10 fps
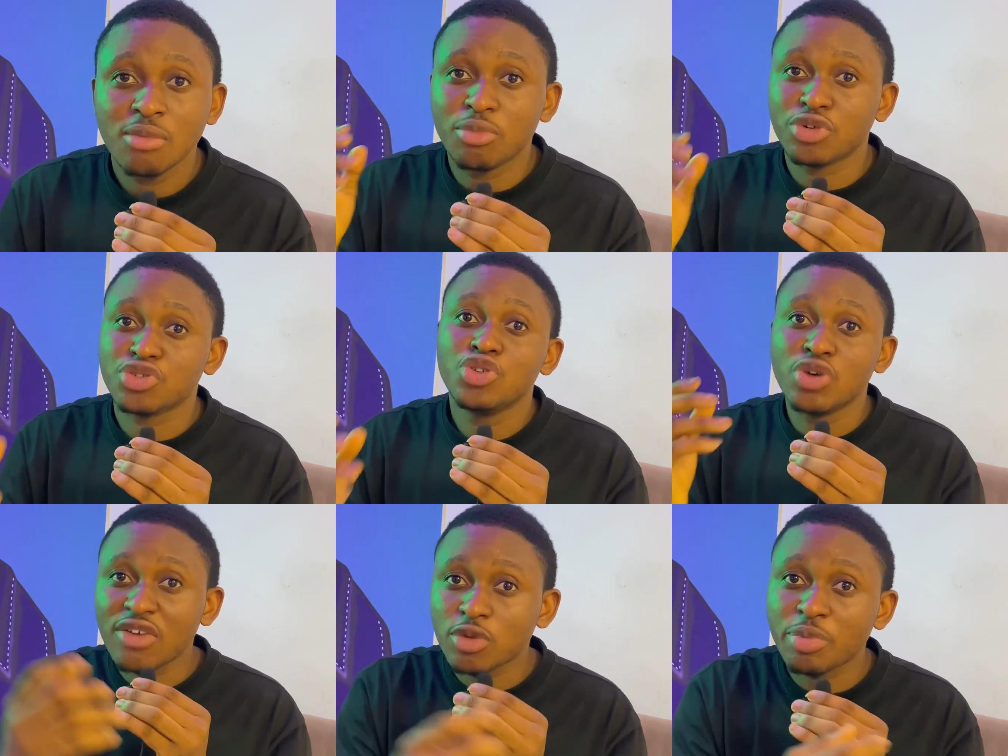But you
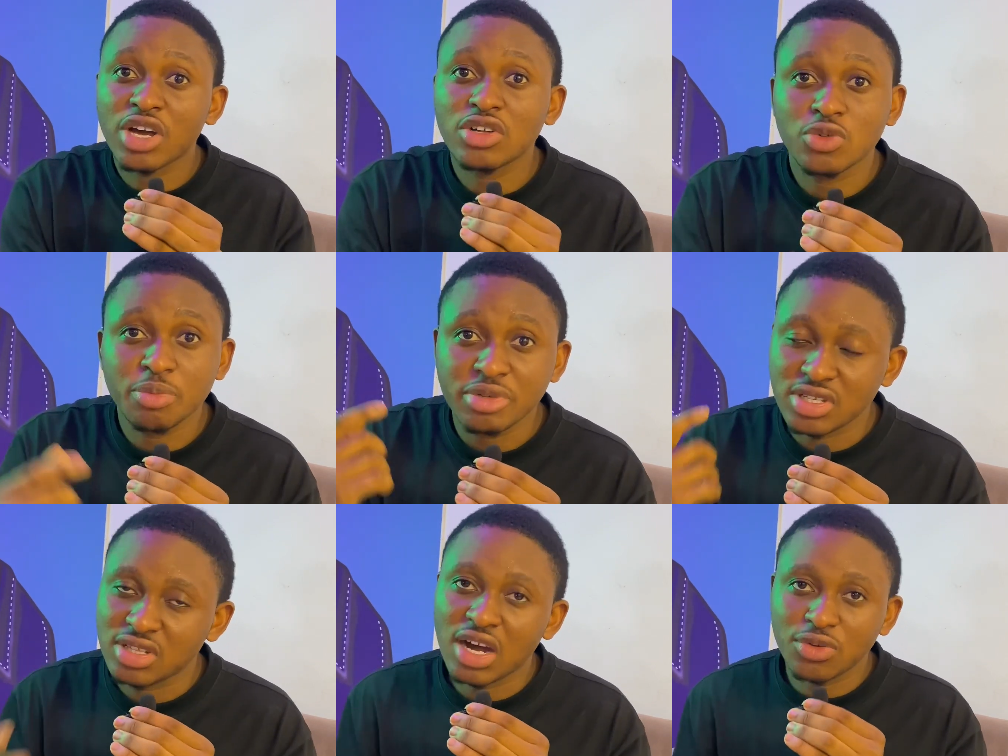have to pick out a
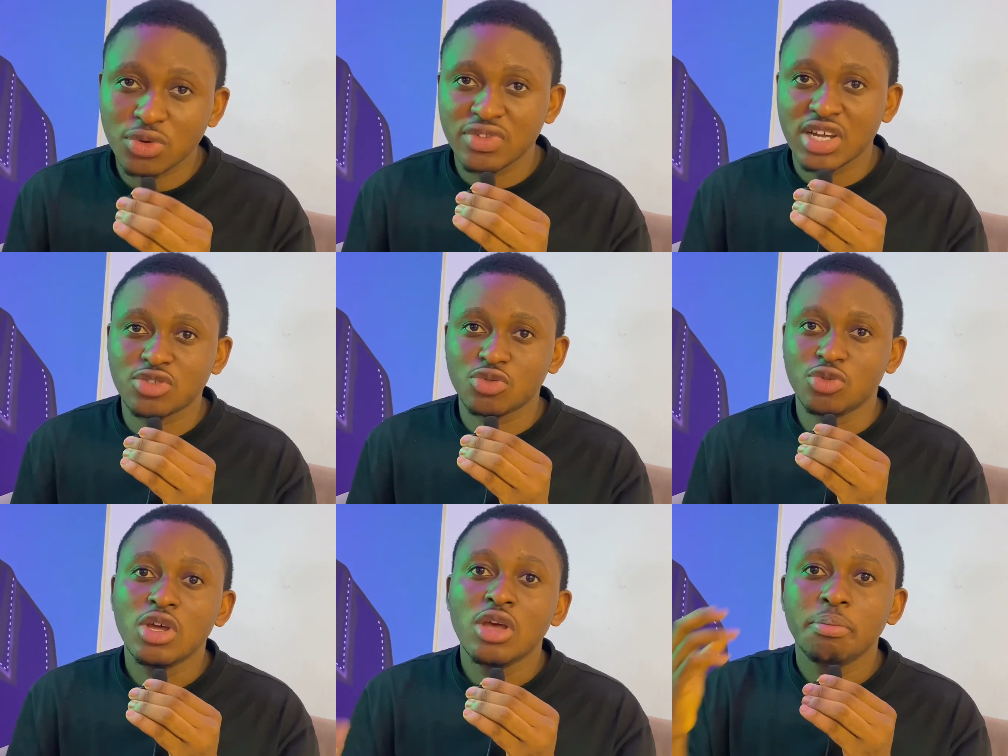1% out of that, to
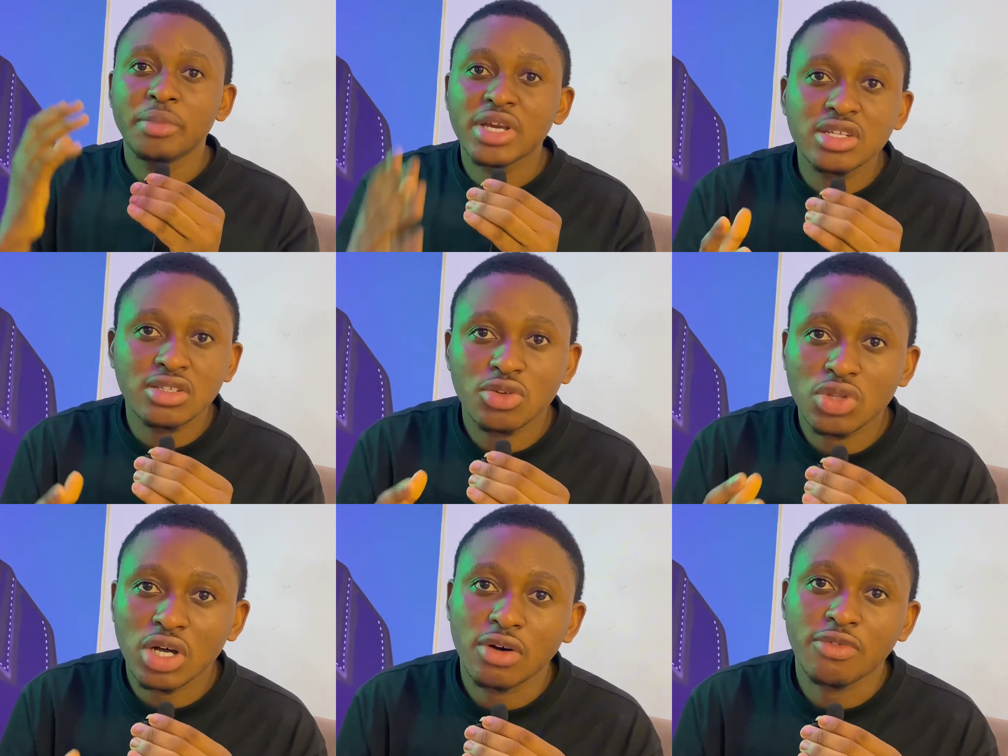making it a
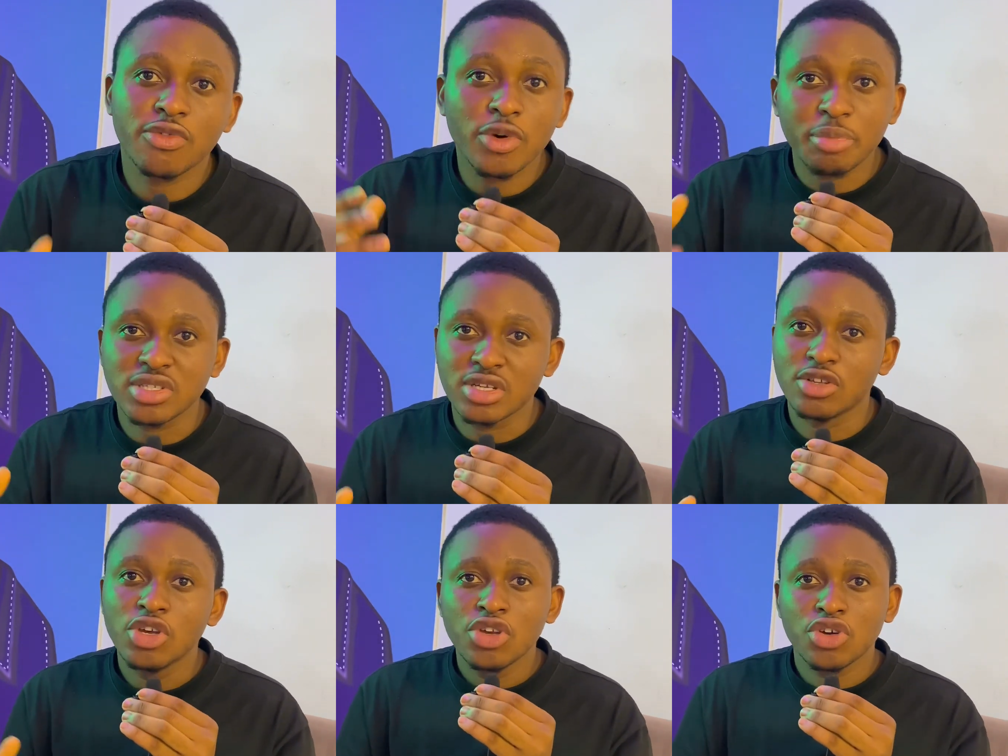total of 4%.
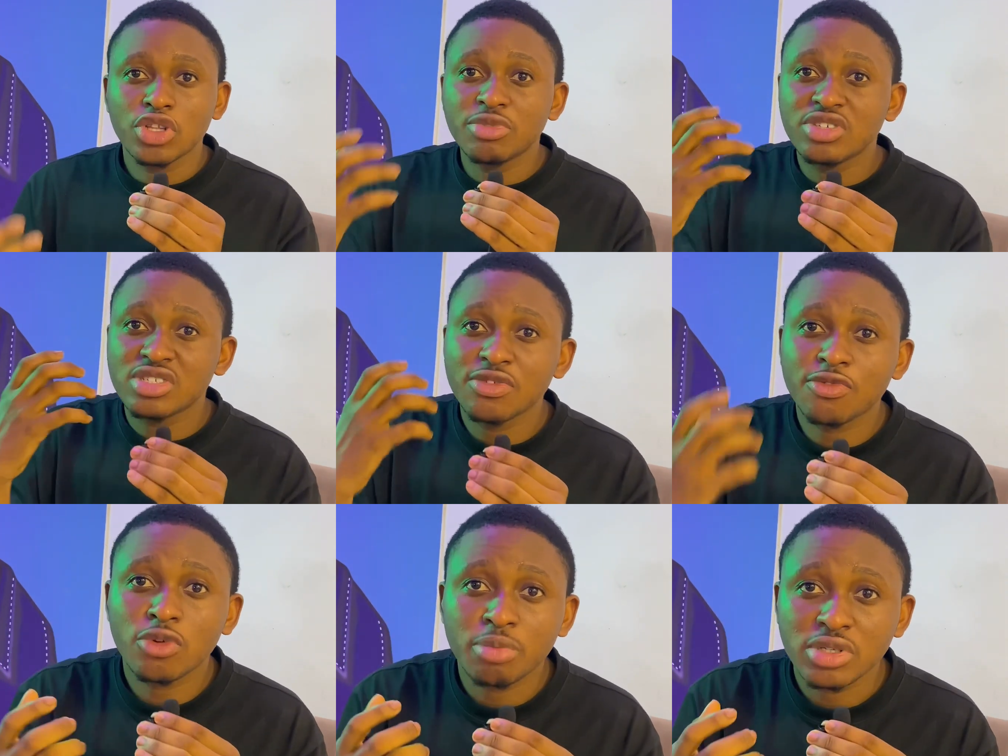You're going to be risking
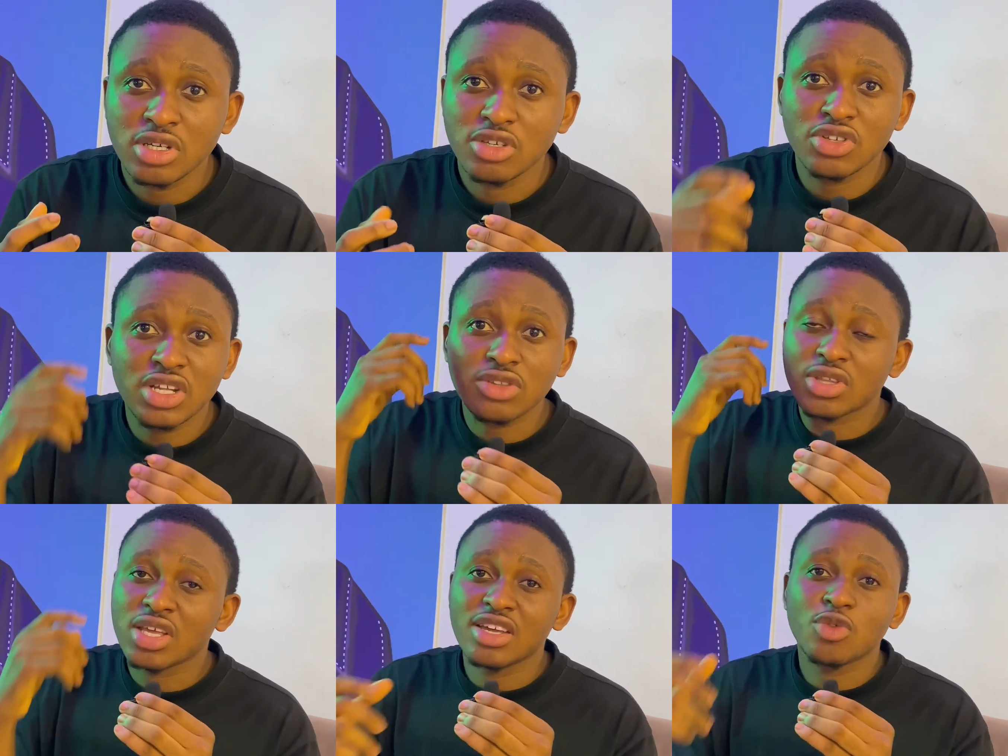4% in order
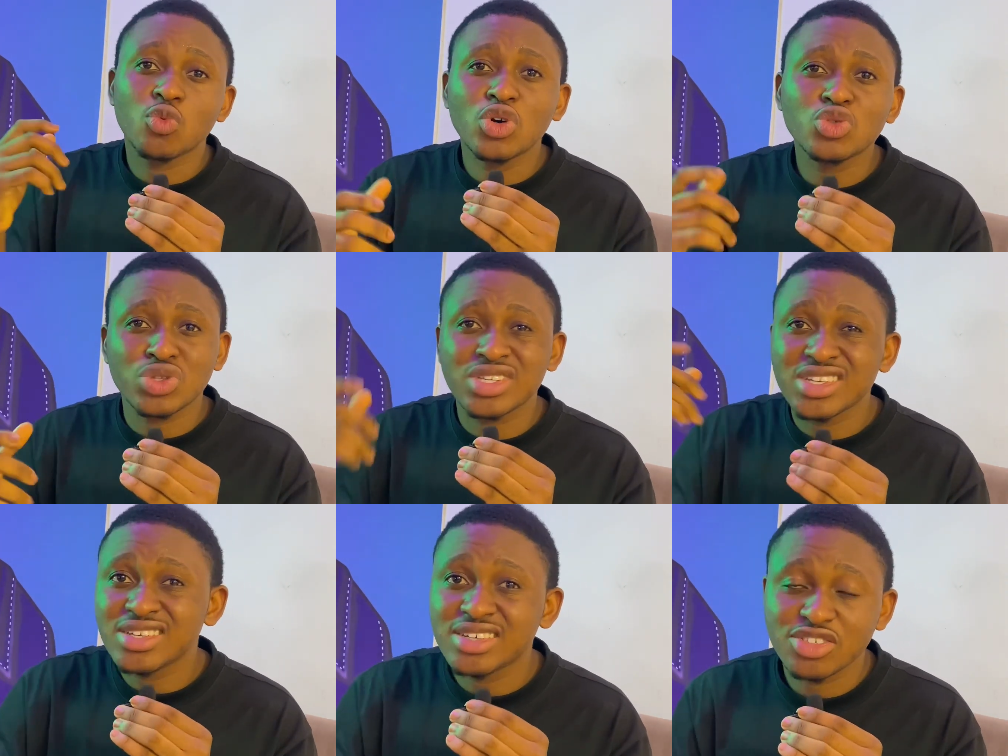to get 1 to
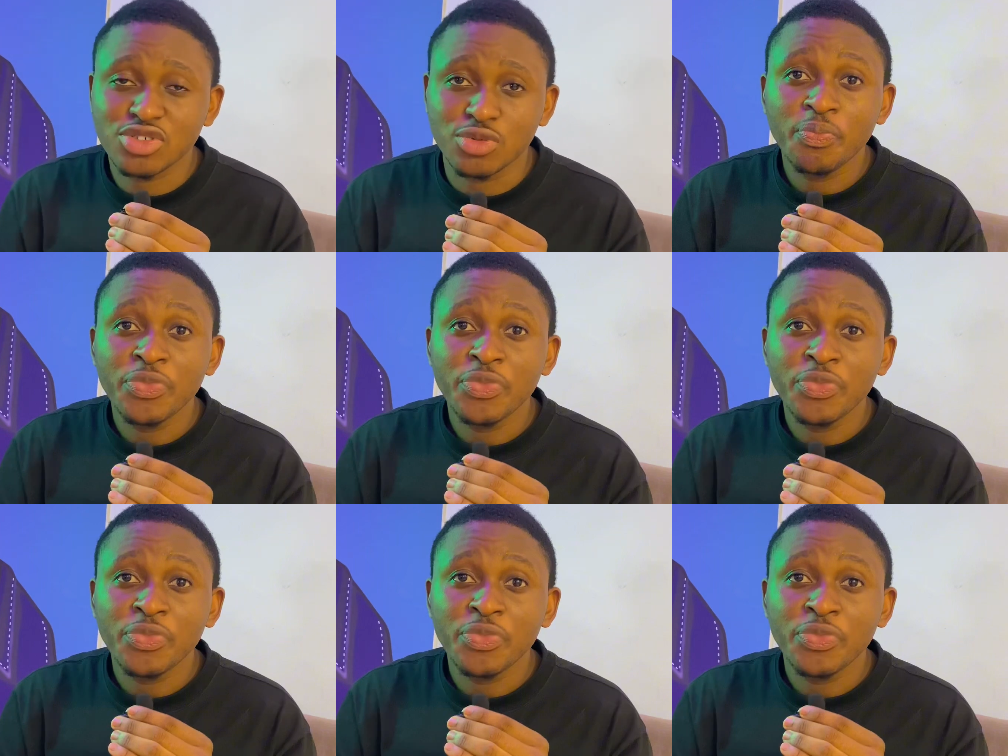3 ratio.